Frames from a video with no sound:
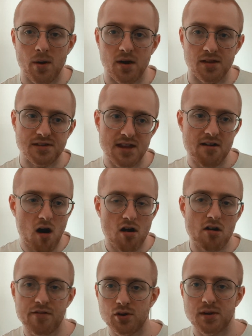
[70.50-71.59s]
but there are
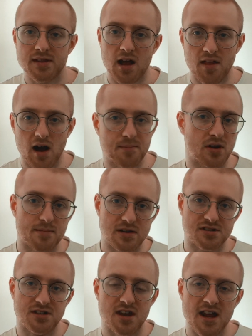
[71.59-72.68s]
a few in there that I'm going to
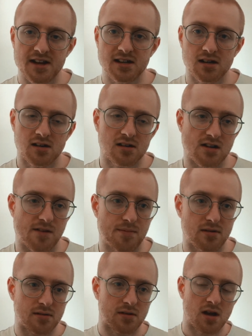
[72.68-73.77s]
mention today, kind of
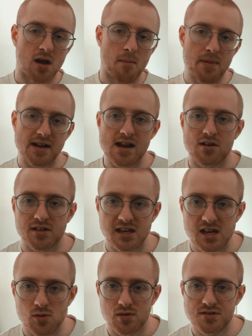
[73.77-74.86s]
pick out the
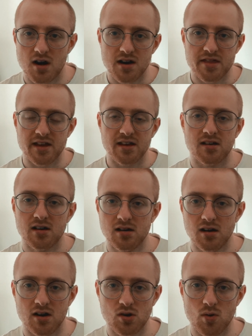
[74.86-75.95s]
key ones I think
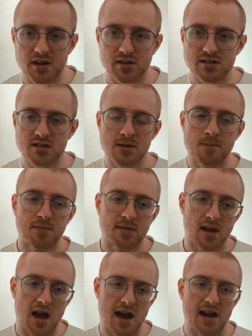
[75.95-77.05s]
are quite good,
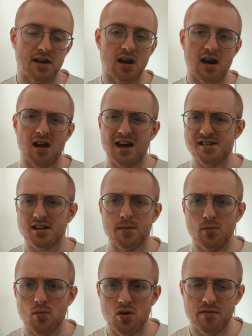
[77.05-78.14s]
and I'll add a couple
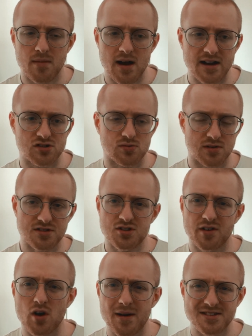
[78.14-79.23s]
more of my extra ones. So
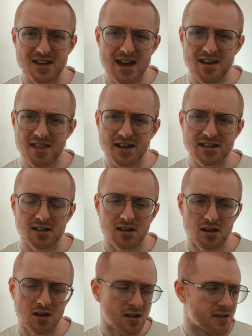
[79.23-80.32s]
I've got about 10, I think,
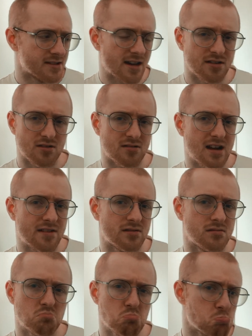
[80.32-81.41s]
10 or
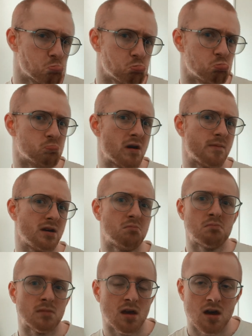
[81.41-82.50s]
11 maybe,
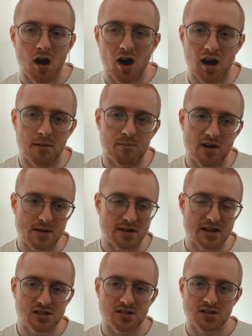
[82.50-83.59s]

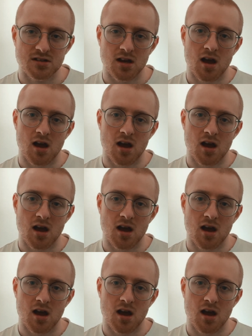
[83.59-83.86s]
recommendations.